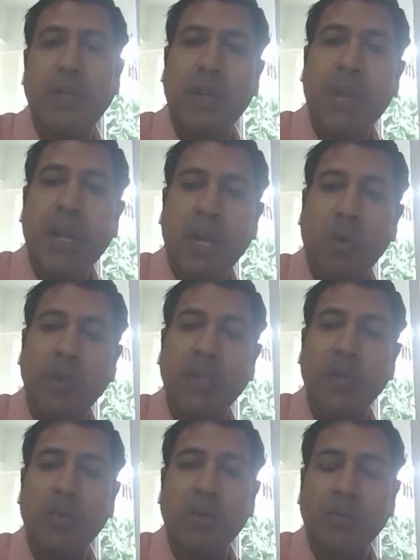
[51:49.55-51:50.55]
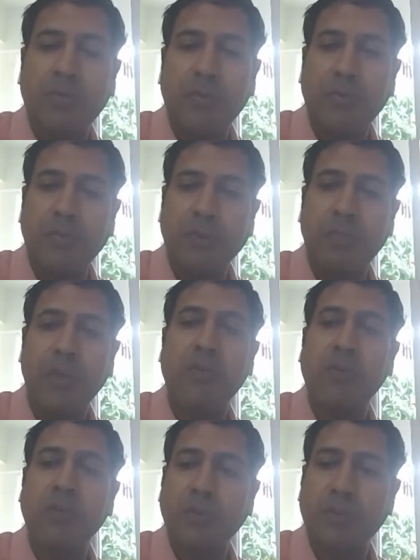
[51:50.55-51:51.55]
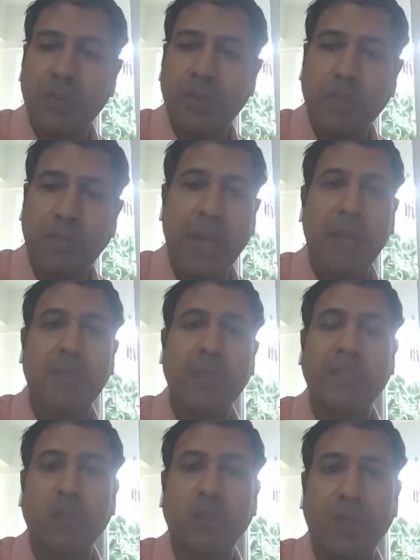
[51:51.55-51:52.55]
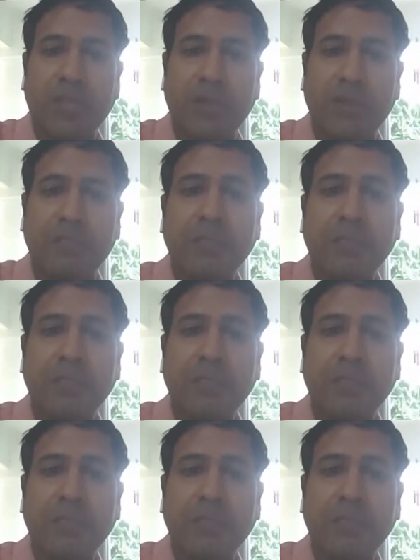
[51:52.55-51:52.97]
trimming down their workforce because of the pandemic situation,